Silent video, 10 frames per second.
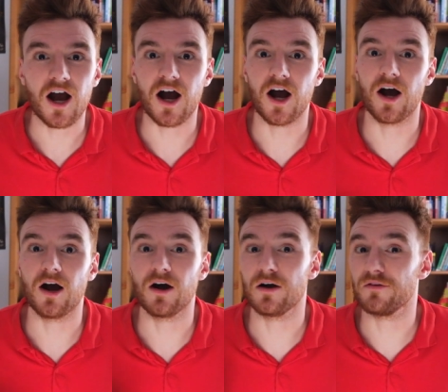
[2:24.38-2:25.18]
are
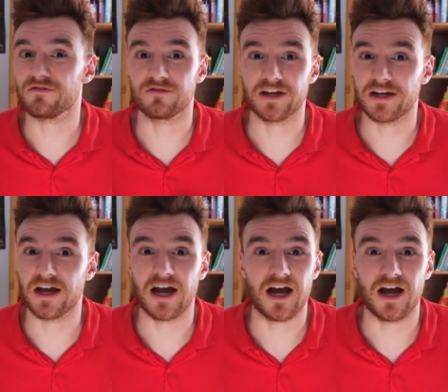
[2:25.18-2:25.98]
offering
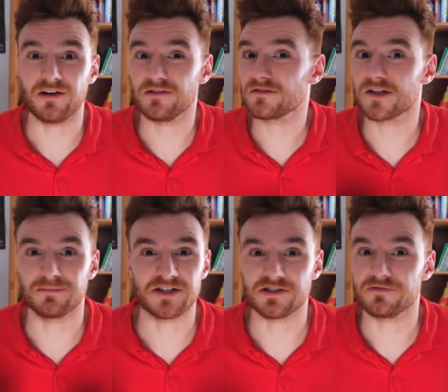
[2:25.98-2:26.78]
uh,
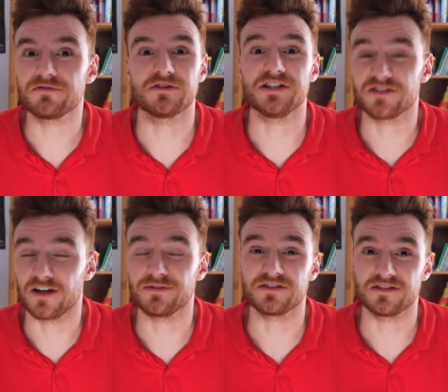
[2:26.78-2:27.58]
commission-free
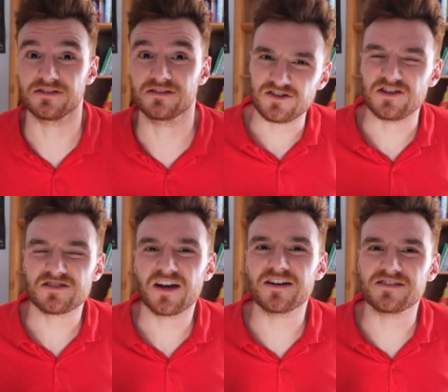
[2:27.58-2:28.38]
services. So you're
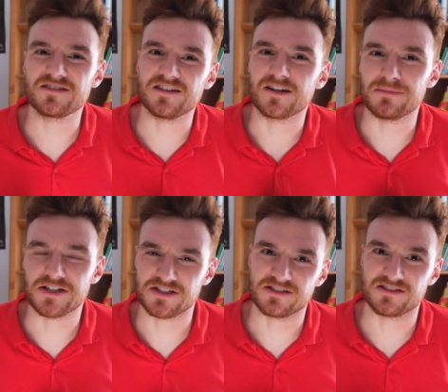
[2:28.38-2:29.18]
starting to see
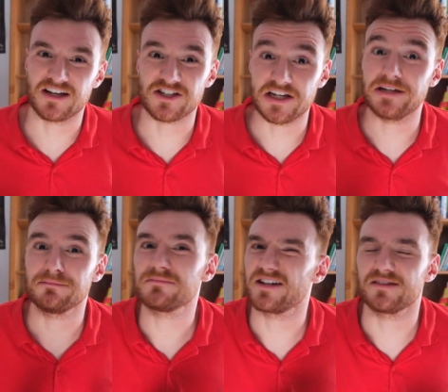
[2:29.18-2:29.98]
commissions essentially
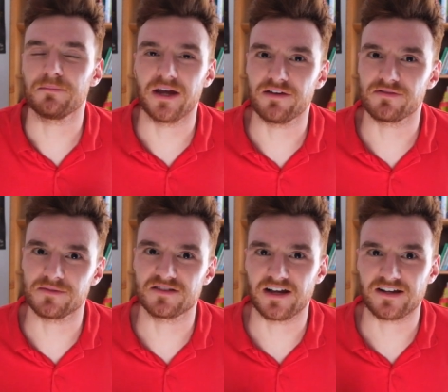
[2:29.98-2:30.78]
disappear from
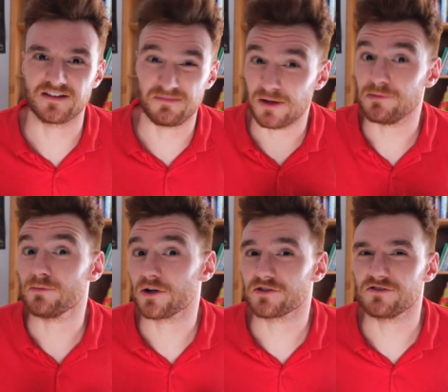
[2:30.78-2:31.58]
the sector. There may be
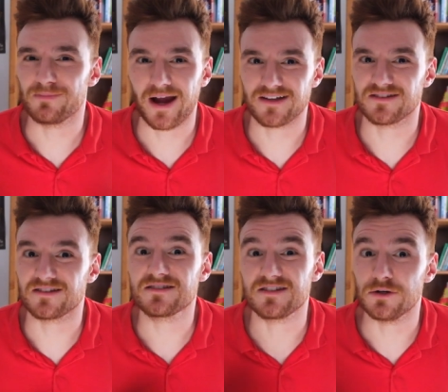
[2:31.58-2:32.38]
one or two banks that
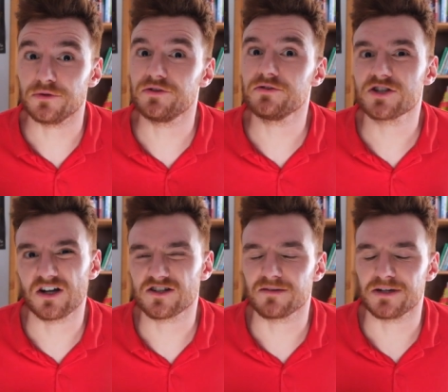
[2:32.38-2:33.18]
still do
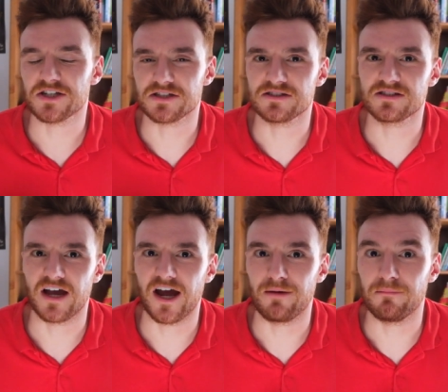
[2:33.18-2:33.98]
charge commissions,
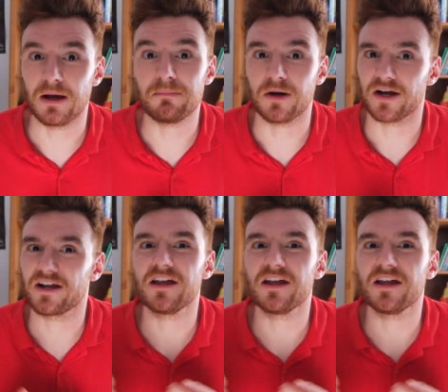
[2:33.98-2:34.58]
um, but